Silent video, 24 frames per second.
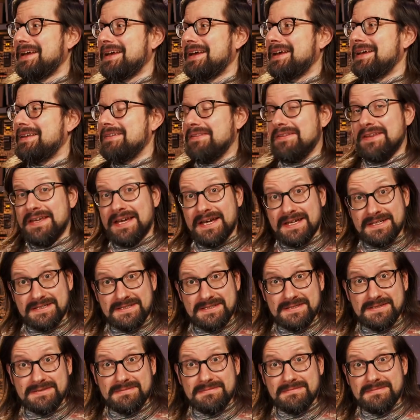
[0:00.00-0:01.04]
in the
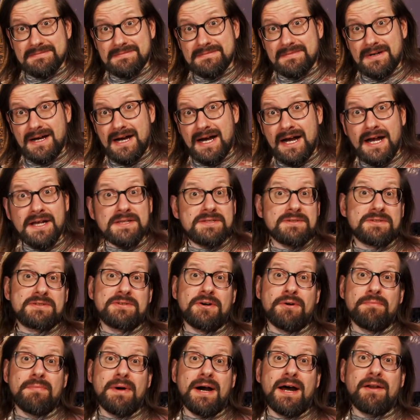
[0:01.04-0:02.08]
end,
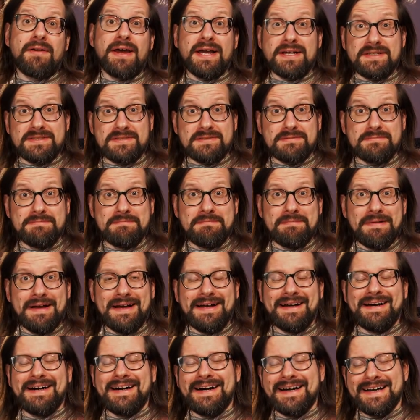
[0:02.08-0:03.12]
Isotope RX.
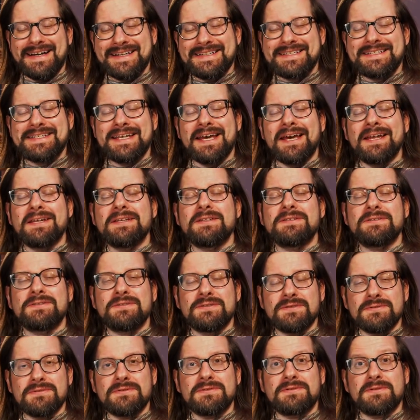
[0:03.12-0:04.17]
I tend
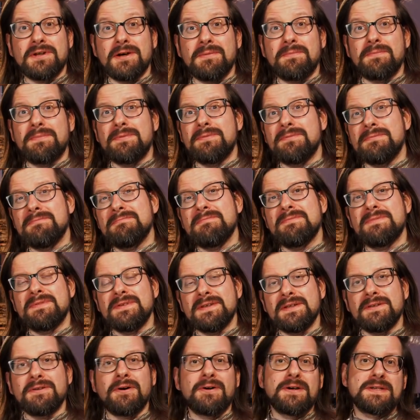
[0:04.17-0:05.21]
to drop
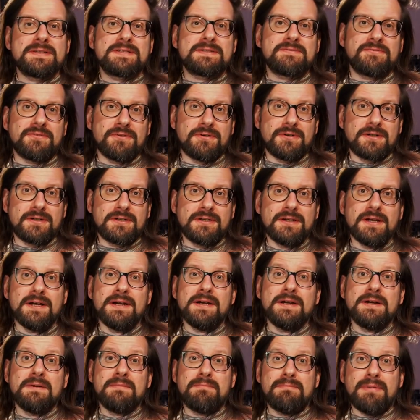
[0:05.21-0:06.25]
the noise floor
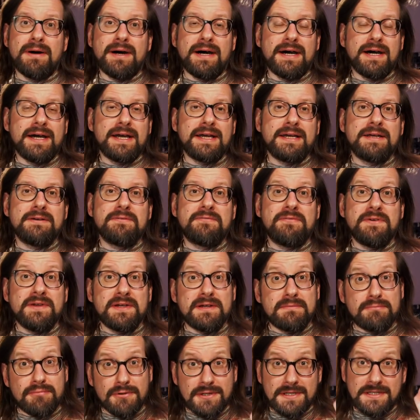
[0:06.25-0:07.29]
by
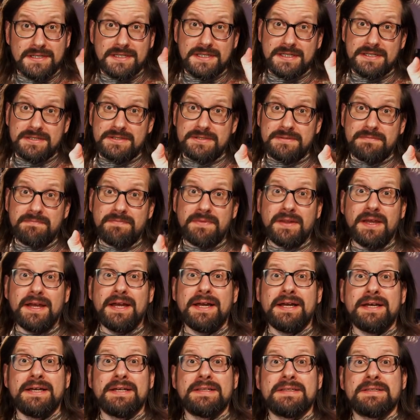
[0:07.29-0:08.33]
fingerprinting it
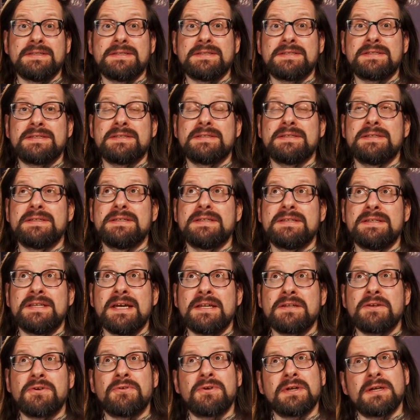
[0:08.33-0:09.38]
and
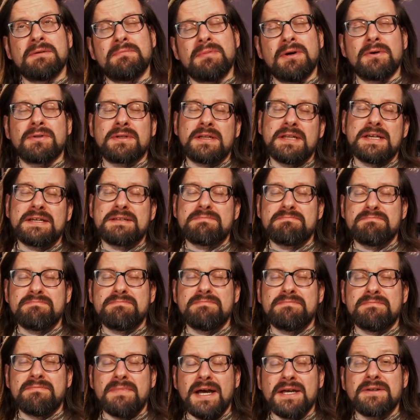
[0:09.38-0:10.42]
then going about like
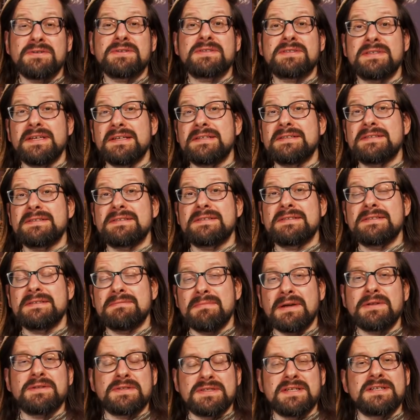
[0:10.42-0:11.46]
minus 6
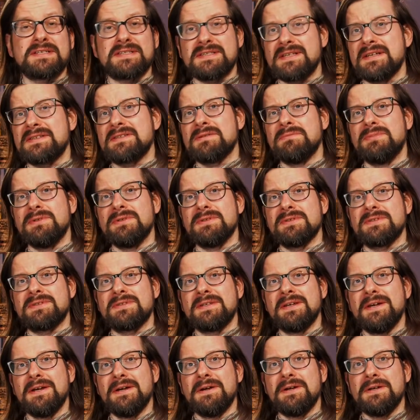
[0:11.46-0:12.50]
decibels
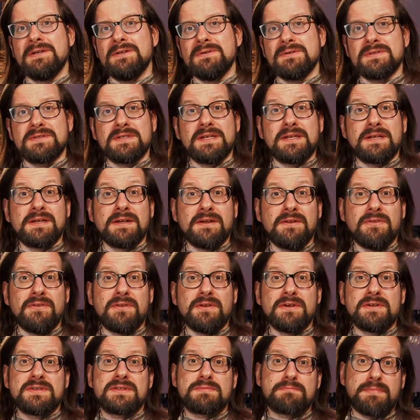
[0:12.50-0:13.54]
using
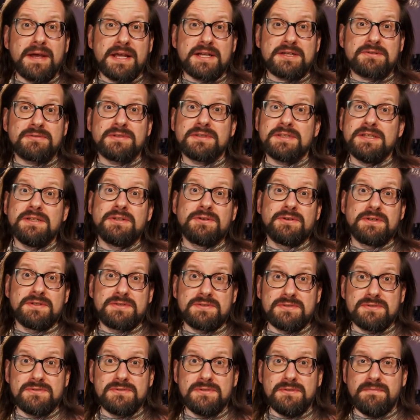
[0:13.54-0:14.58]
the spectral denoise
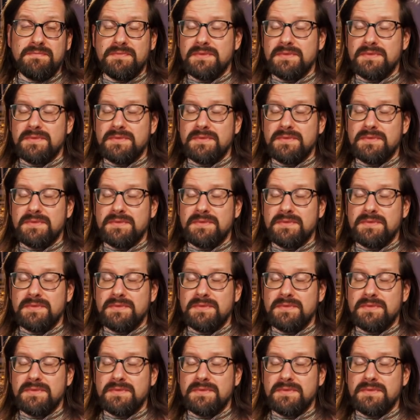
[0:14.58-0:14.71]
tool.